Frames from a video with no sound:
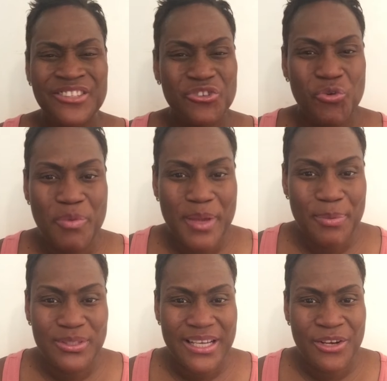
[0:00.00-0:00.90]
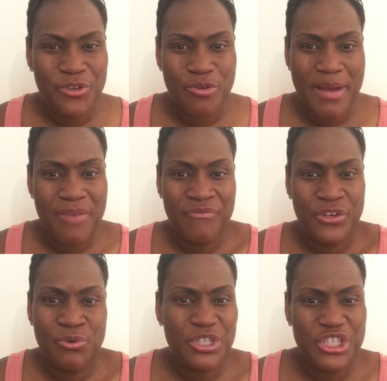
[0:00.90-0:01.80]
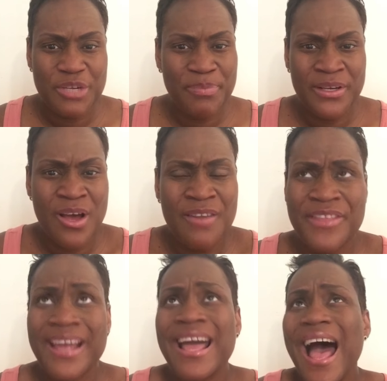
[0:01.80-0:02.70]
screw what people tell you about viewership and all of that.